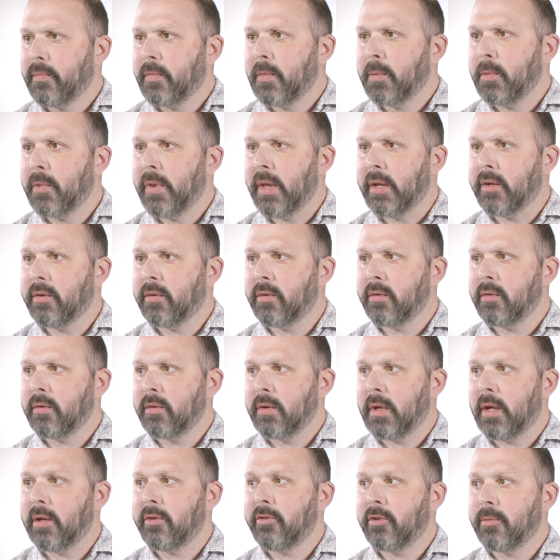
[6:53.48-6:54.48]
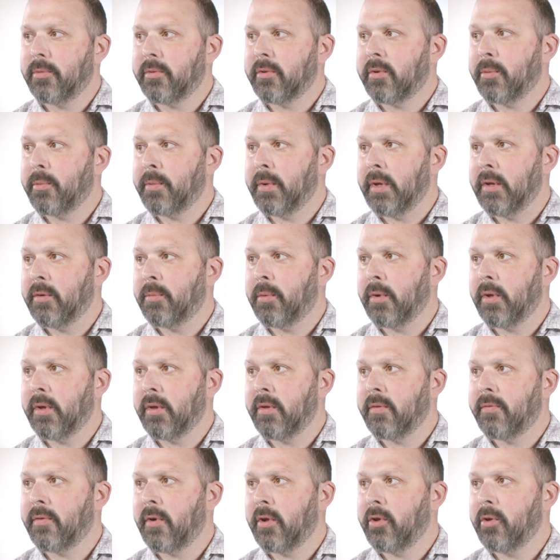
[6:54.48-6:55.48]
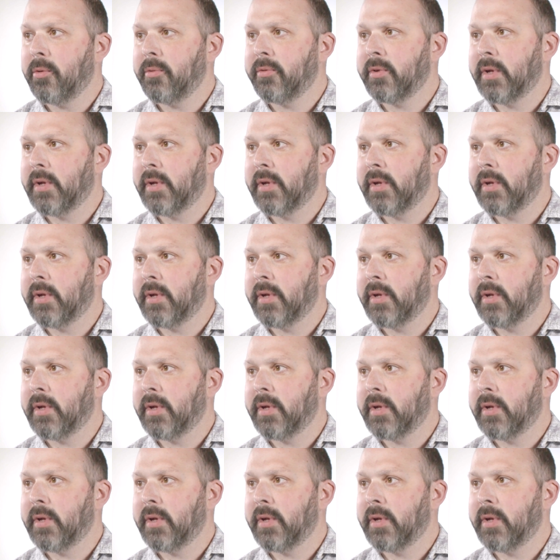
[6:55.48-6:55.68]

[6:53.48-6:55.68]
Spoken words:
Well, then, like, subsequently, one of the follow-up